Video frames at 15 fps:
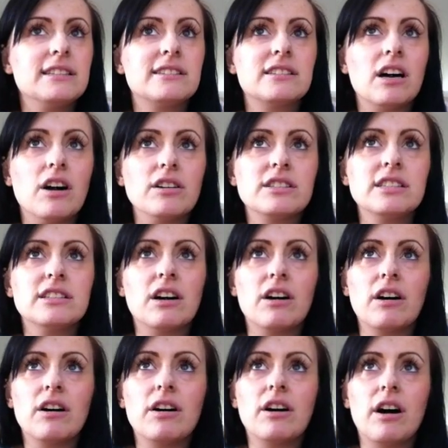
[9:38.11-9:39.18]
started
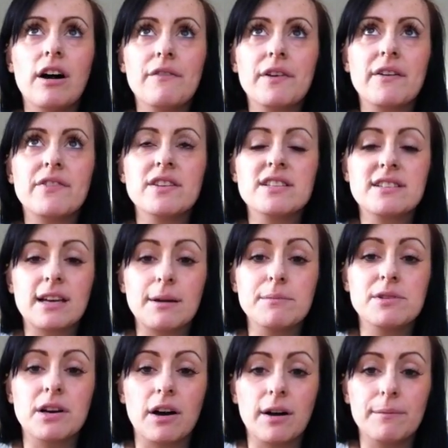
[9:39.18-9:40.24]
our IVF at the
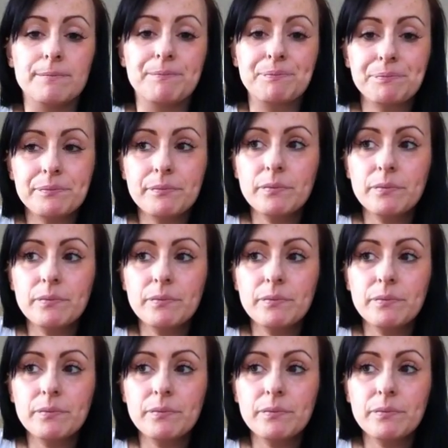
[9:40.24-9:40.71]
same time.